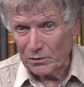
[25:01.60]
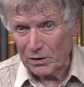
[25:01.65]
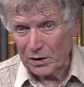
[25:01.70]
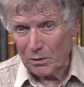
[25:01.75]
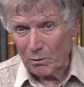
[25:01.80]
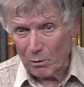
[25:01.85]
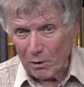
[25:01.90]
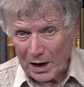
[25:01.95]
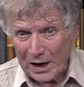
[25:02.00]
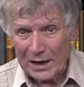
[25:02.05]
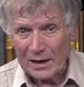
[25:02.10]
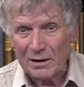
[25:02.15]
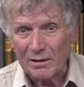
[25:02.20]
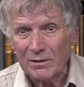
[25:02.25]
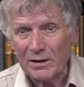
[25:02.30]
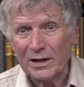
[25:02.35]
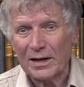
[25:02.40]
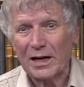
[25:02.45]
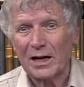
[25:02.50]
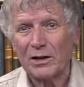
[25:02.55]
for a
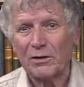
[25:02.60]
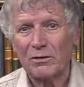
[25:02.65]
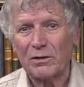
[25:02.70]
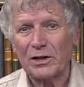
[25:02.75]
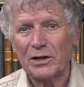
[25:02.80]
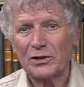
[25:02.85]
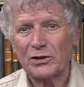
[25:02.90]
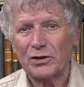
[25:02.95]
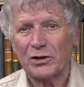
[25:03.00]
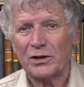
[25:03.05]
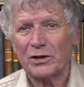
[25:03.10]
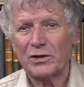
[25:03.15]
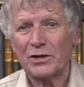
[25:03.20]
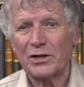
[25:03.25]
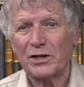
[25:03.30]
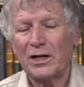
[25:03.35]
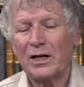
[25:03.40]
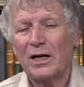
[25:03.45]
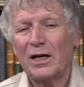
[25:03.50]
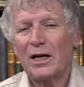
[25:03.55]
while the Catholic
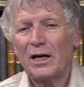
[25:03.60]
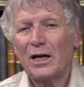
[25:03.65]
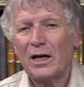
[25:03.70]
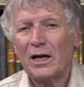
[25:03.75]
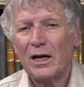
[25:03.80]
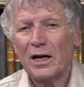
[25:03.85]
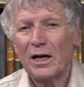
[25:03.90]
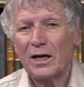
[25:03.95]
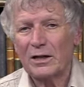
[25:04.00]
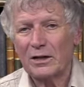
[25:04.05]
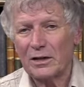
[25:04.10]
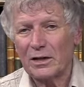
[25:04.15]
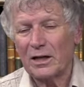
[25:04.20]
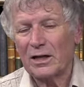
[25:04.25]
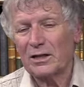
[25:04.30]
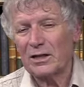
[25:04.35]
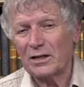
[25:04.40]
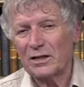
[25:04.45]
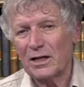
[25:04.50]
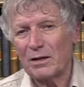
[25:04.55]
Church, and
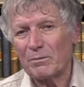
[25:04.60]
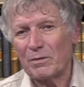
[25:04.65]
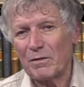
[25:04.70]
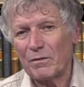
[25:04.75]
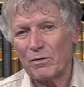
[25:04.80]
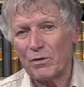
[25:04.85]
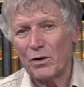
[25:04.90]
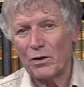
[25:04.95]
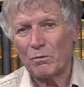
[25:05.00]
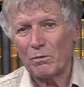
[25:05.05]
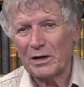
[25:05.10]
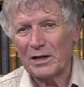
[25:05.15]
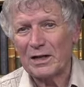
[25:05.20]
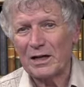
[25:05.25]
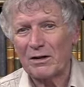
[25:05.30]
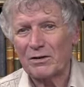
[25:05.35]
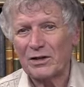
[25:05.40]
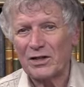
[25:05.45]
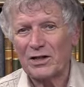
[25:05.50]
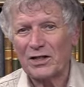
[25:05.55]
as I said before, went
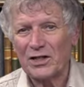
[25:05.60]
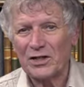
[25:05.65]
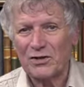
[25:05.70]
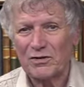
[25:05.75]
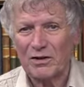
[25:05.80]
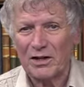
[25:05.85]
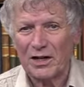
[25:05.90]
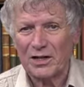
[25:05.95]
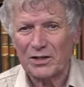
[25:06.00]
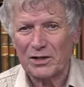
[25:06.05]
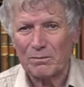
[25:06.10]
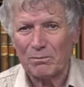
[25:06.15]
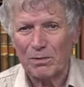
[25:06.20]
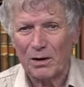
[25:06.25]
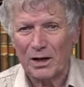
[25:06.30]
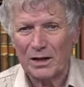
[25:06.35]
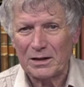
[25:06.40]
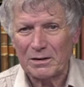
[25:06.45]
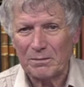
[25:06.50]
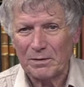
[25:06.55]
down in history as the
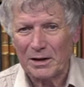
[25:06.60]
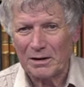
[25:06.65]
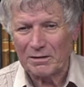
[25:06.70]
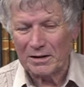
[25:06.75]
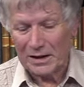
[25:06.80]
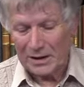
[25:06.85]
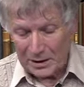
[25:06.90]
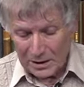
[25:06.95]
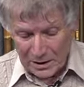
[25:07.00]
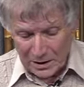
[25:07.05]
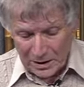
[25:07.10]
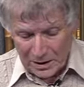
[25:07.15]
Bloody Mary.